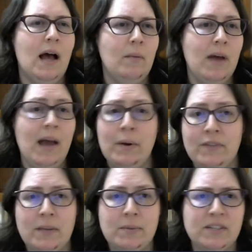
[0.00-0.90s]

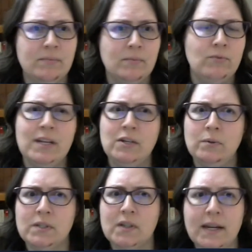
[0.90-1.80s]
However, there were some great
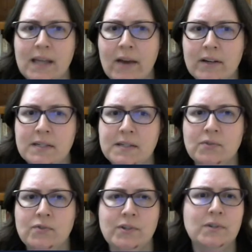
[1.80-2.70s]
new side characters
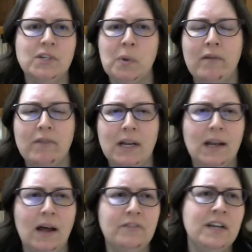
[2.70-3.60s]
introduced who I
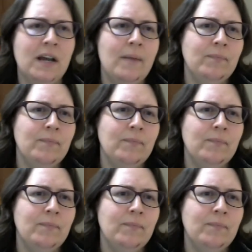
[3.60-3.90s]
really loved.